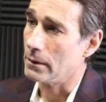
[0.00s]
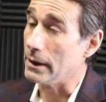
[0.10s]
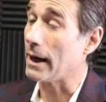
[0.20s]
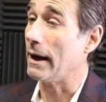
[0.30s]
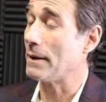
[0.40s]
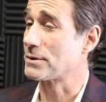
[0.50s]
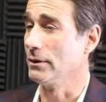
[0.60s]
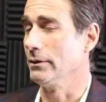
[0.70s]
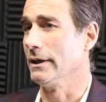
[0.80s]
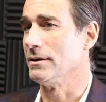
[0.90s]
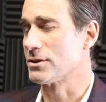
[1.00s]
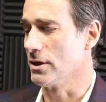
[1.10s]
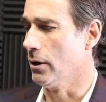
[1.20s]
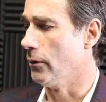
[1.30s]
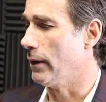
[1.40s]
Yeah, absolutely.
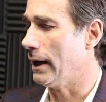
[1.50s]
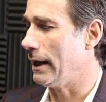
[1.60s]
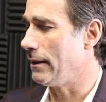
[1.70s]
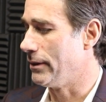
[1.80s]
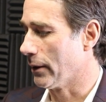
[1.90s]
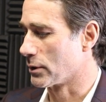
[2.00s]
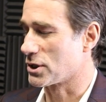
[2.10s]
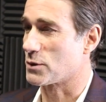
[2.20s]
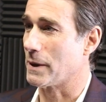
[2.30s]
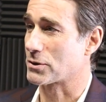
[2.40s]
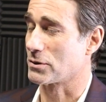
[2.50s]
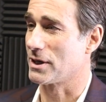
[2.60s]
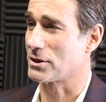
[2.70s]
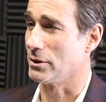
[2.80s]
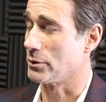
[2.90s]
So uh, there was a special
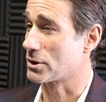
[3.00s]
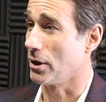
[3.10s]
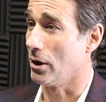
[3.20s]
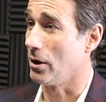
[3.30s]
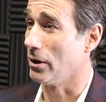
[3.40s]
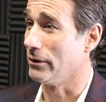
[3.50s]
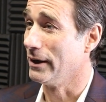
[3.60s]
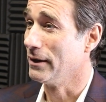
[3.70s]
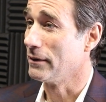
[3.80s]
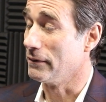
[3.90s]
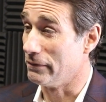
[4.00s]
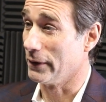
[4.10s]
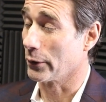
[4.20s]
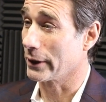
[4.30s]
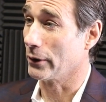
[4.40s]
session that was called
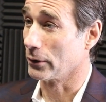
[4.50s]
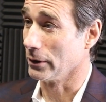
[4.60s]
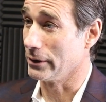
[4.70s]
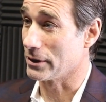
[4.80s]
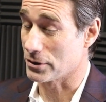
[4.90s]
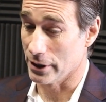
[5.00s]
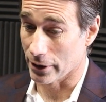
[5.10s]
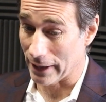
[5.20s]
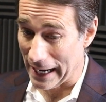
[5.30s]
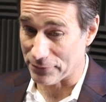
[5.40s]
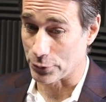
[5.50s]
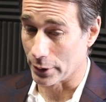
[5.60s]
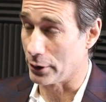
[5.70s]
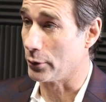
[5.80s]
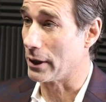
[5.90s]
very early this year after a new